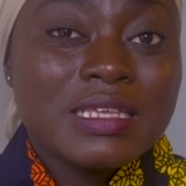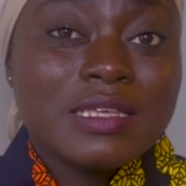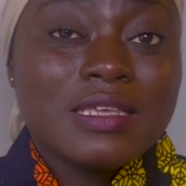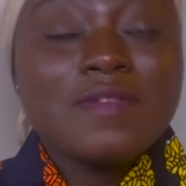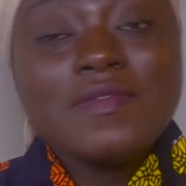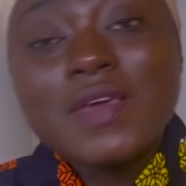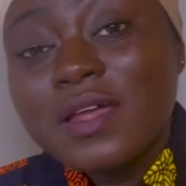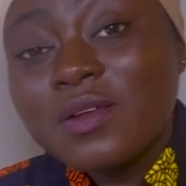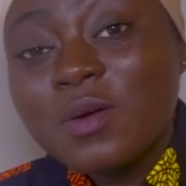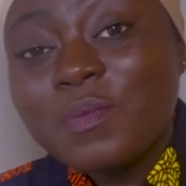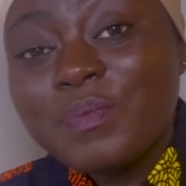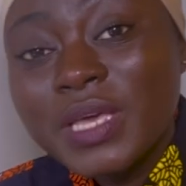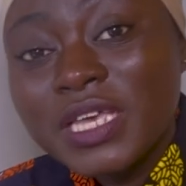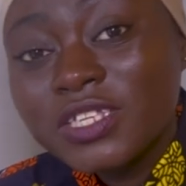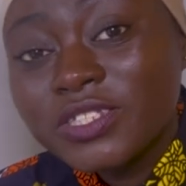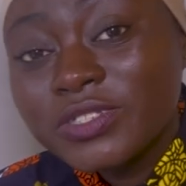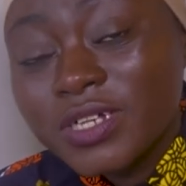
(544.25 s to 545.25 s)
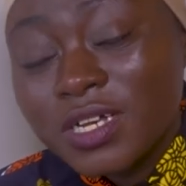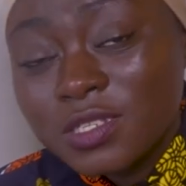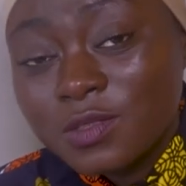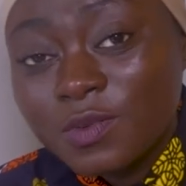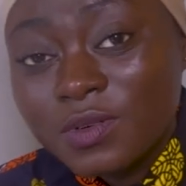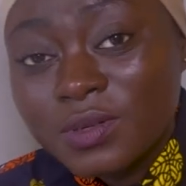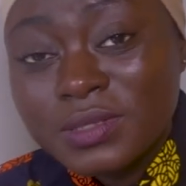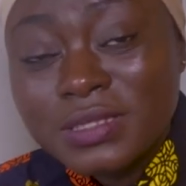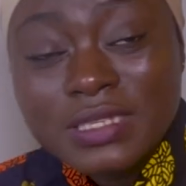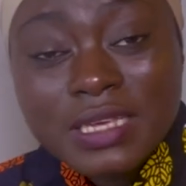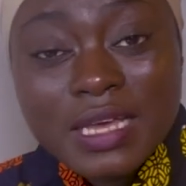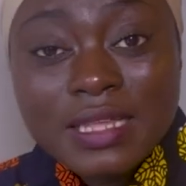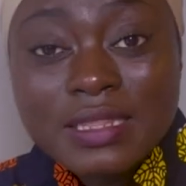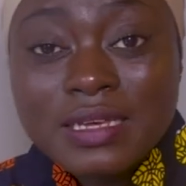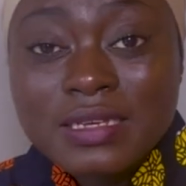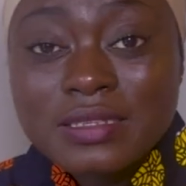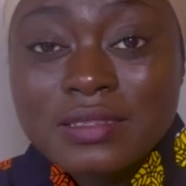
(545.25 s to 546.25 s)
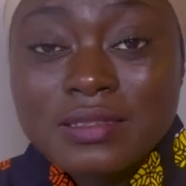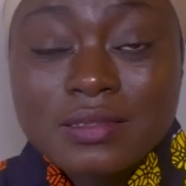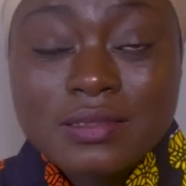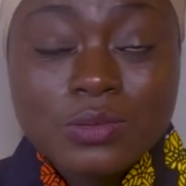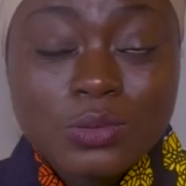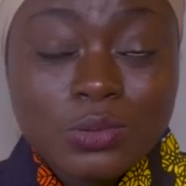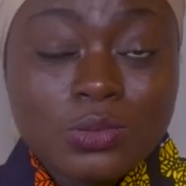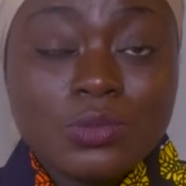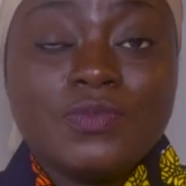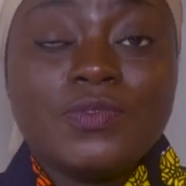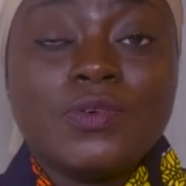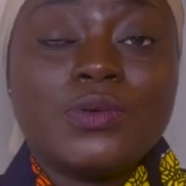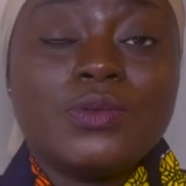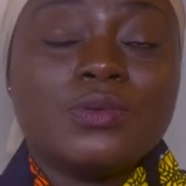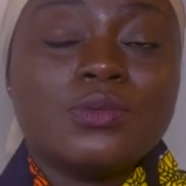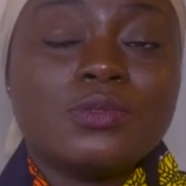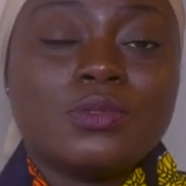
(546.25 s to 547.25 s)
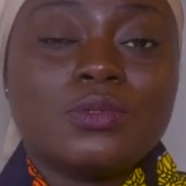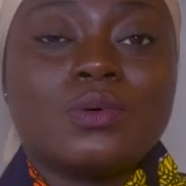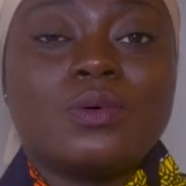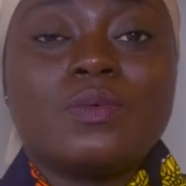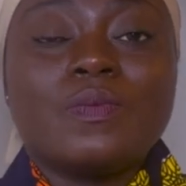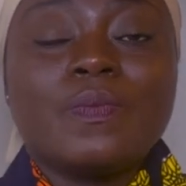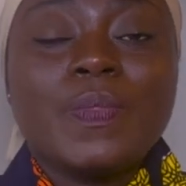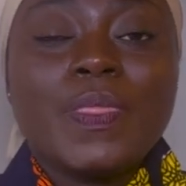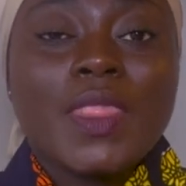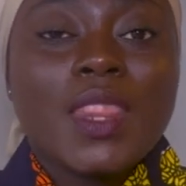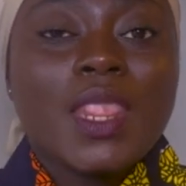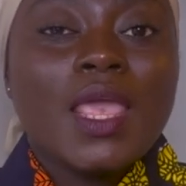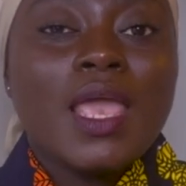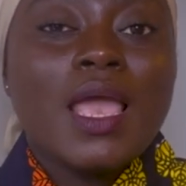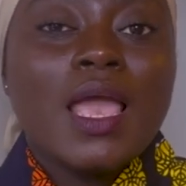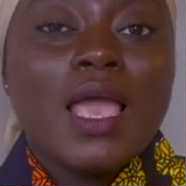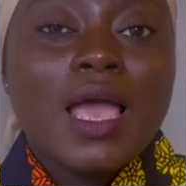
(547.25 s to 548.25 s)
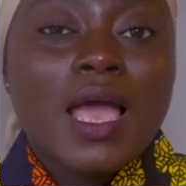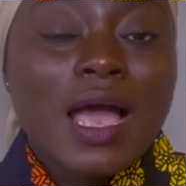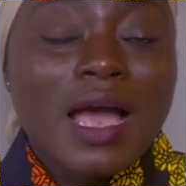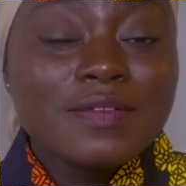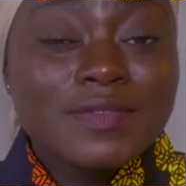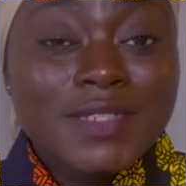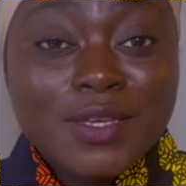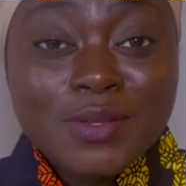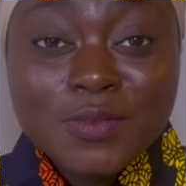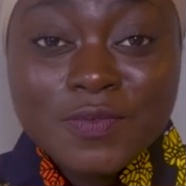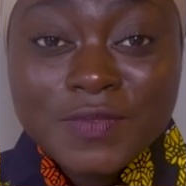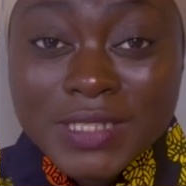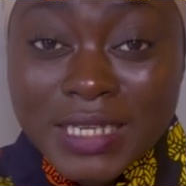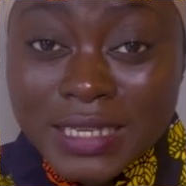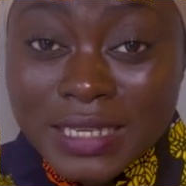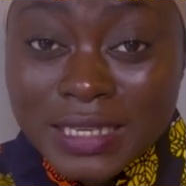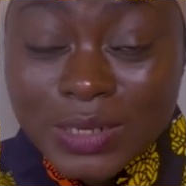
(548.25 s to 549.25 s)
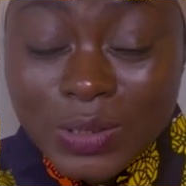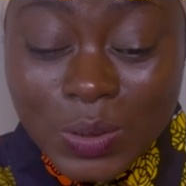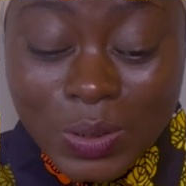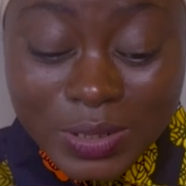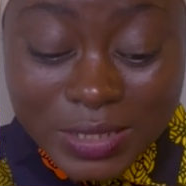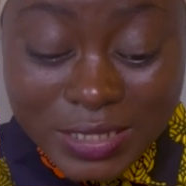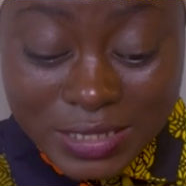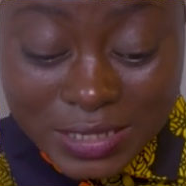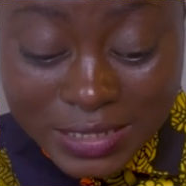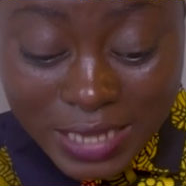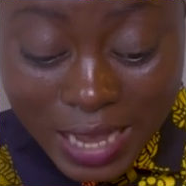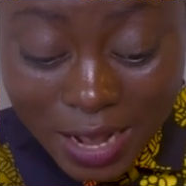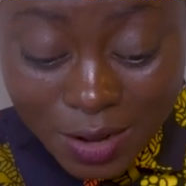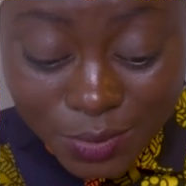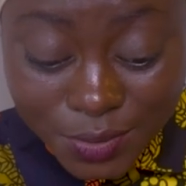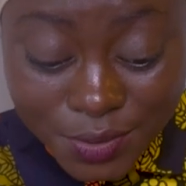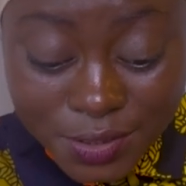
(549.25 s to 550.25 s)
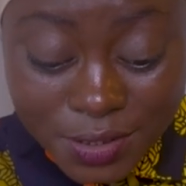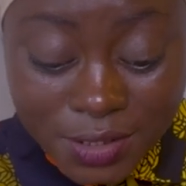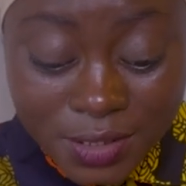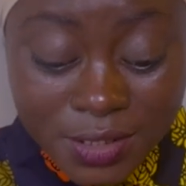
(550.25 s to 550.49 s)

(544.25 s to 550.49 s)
If you are not paying transport, yeah, that's good for you. So after you've taken all this out,